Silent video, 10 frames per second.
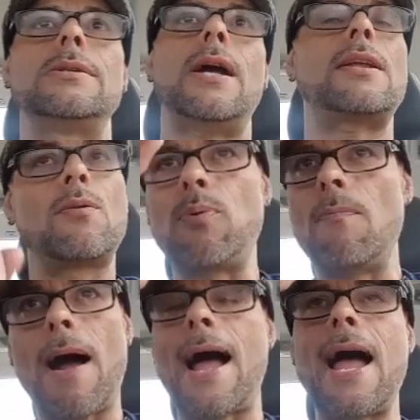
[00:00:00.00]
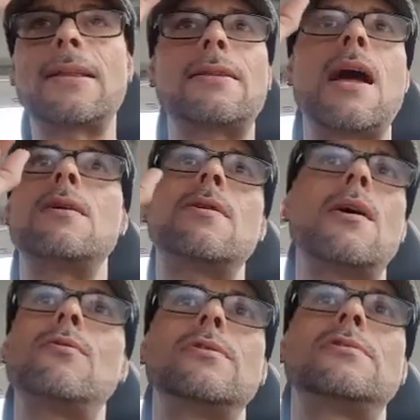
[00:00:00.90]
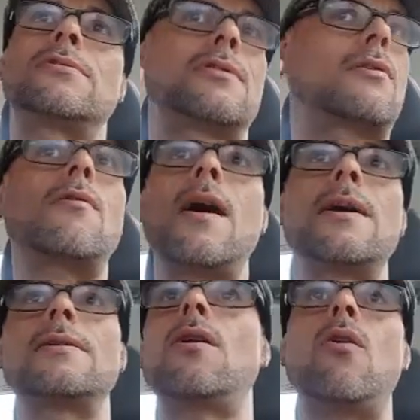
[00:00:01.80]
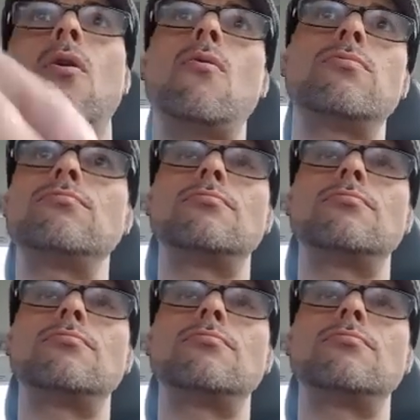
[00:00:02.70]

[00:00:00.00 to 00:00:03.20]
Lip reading: I had to put my hat down. I was crying the whole